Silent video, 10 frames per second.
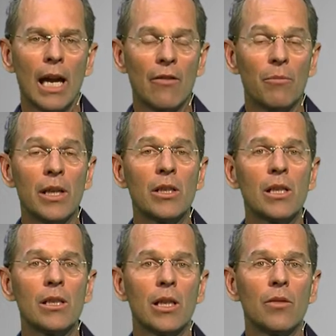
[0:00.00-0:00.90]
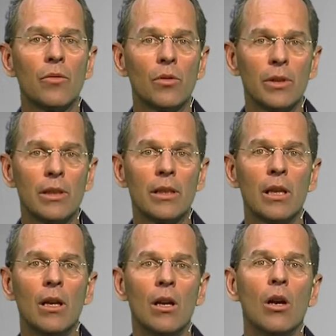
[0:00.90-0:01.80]
have much less influence
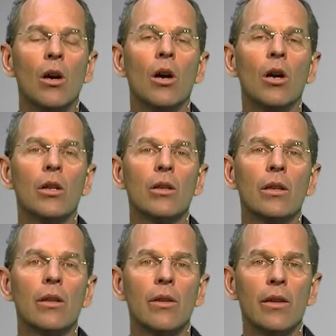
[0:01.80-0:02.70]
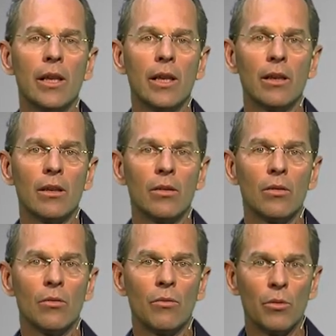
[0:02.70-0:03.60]
on the
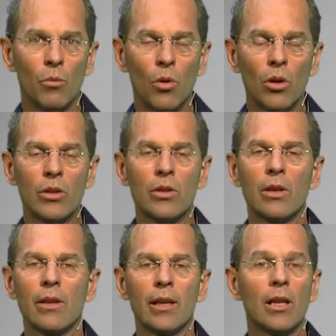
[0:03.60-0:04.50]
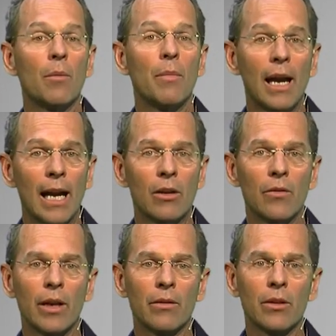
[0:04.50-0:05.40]
rewards that come out
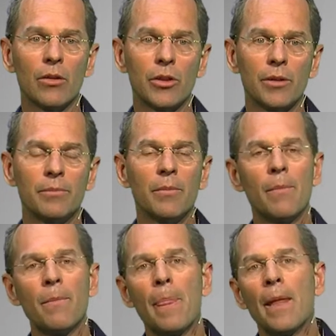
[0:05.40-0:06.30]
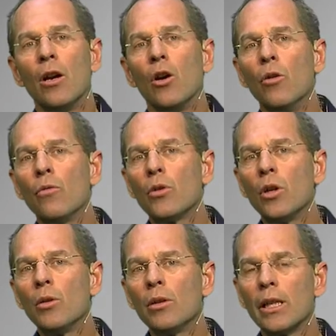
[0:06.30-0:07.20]
of agriculture.
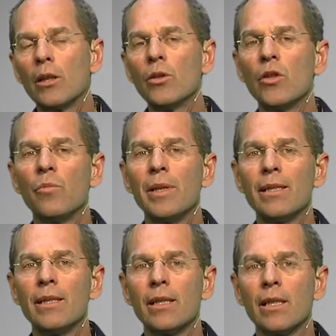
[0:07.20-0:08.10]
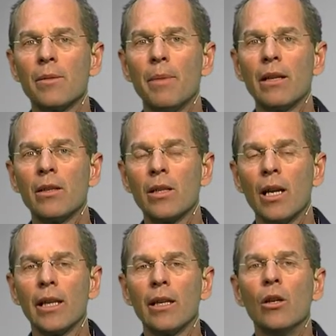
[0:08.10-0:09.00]
Overall, inclusive business is about
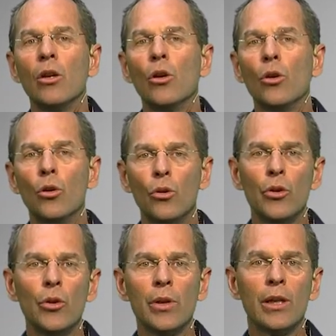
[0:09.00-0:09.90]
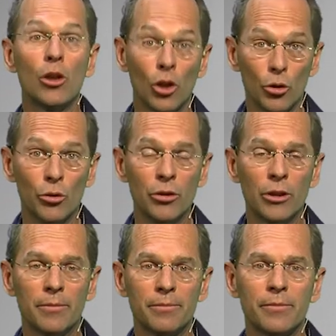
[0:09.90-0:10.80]
deciding who do you include,